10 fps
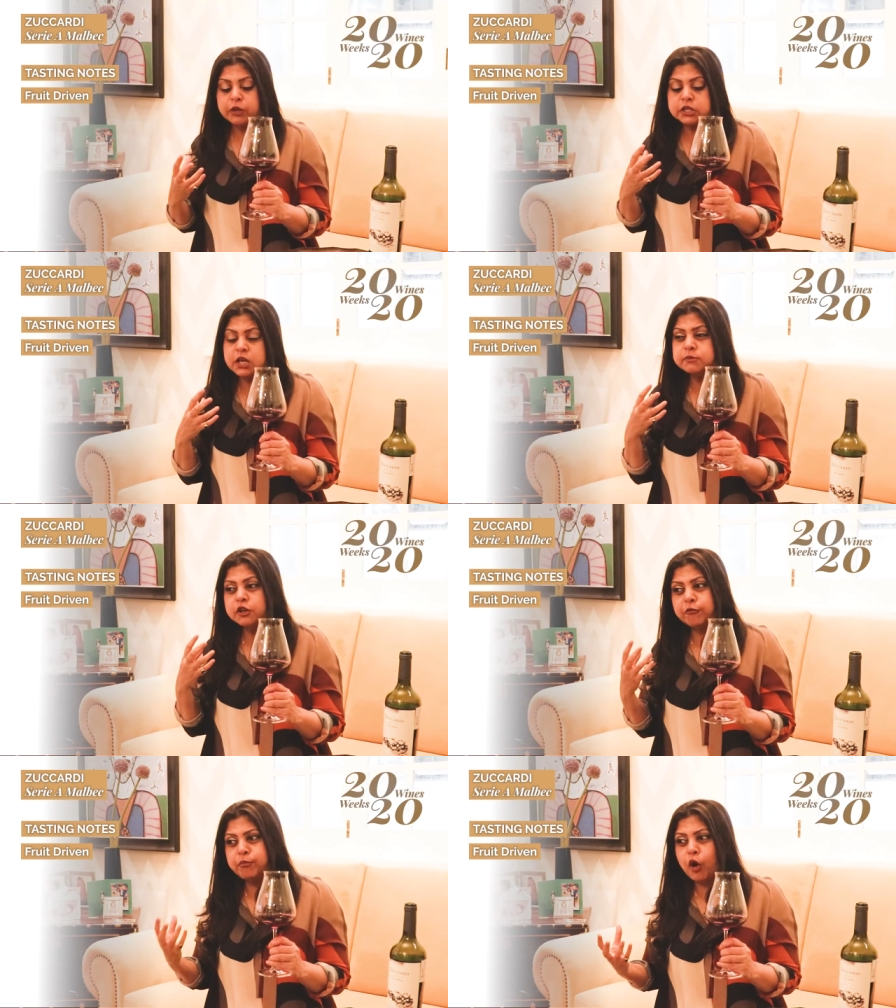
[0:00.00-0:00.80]
In terms
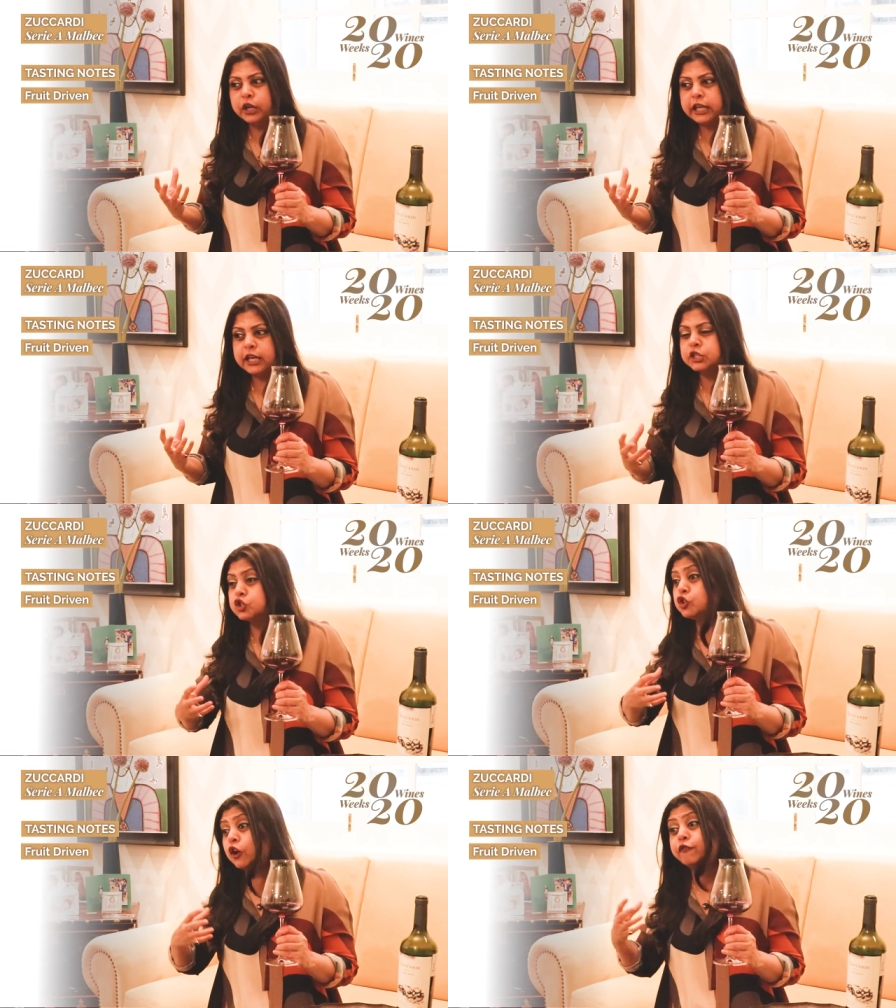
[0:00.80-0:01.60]
of body,
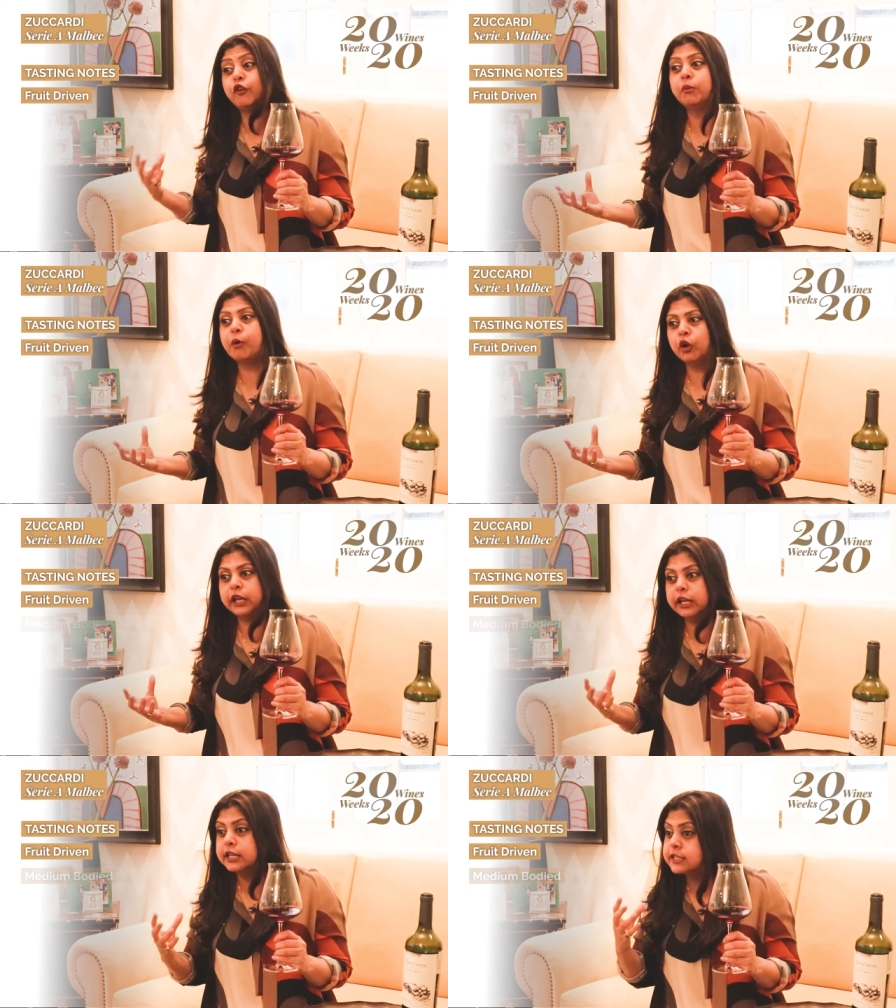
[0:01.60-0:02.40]
it's not
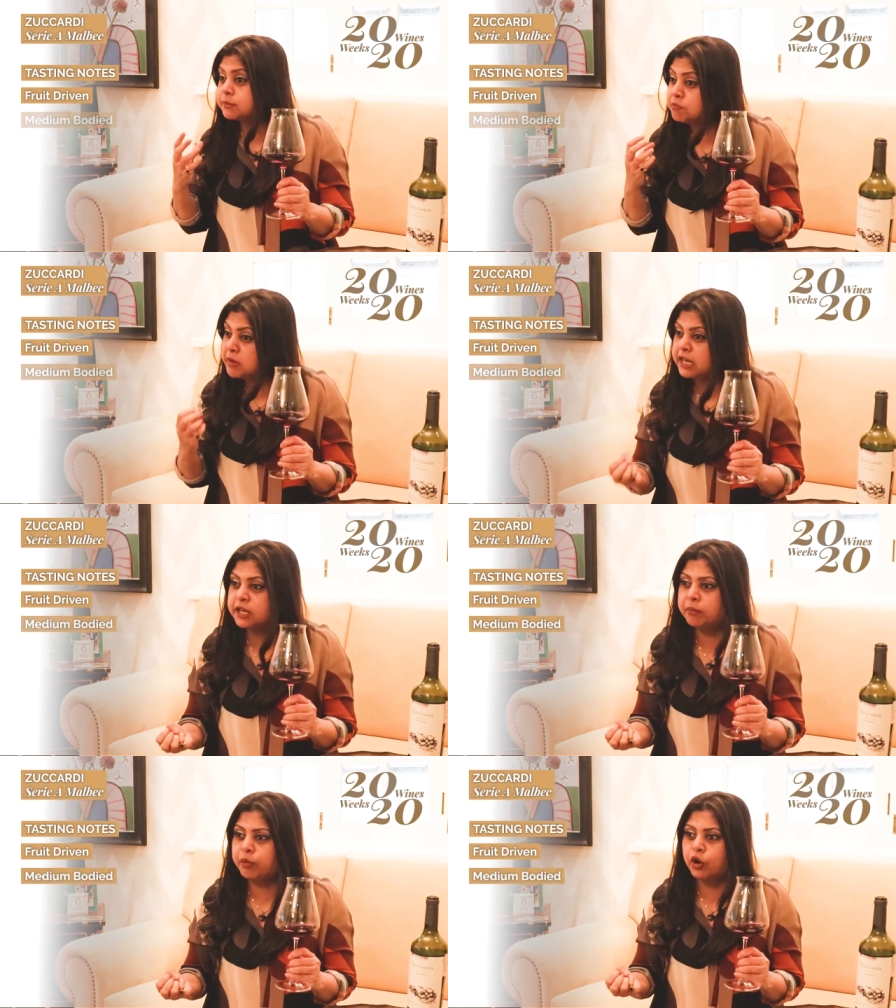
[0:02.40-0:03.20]
full-bodied, it's
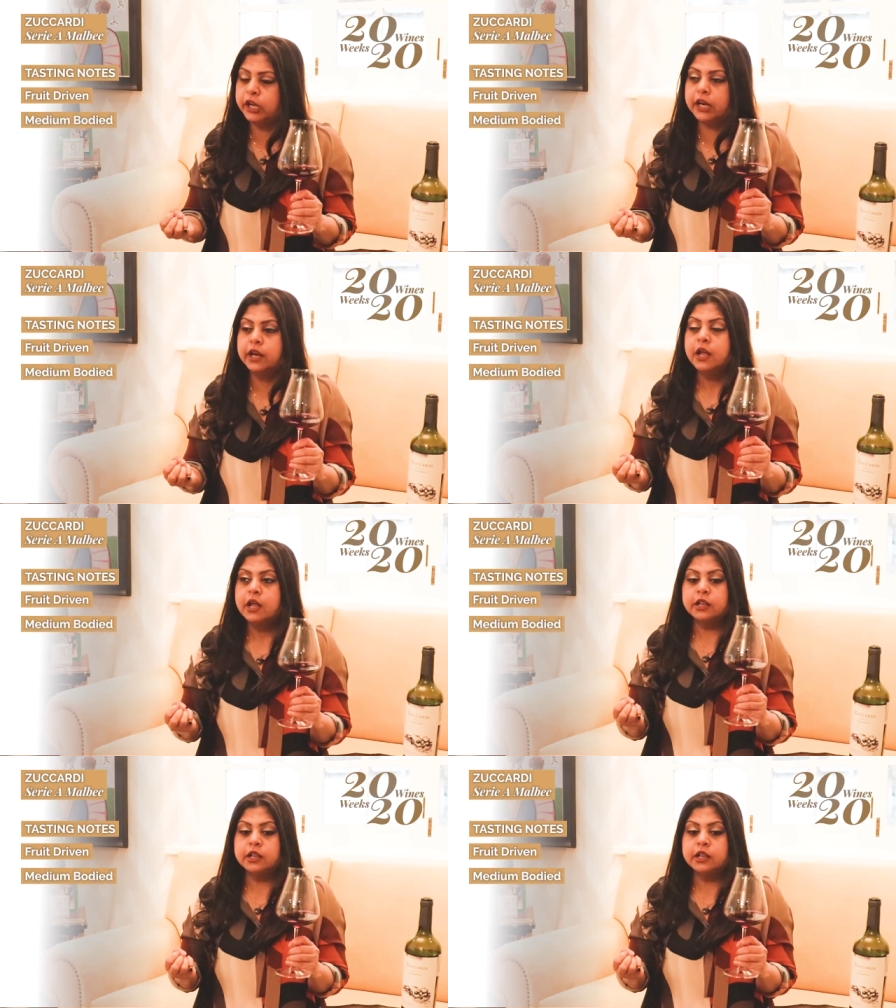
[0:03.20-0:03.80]
medium-bodied.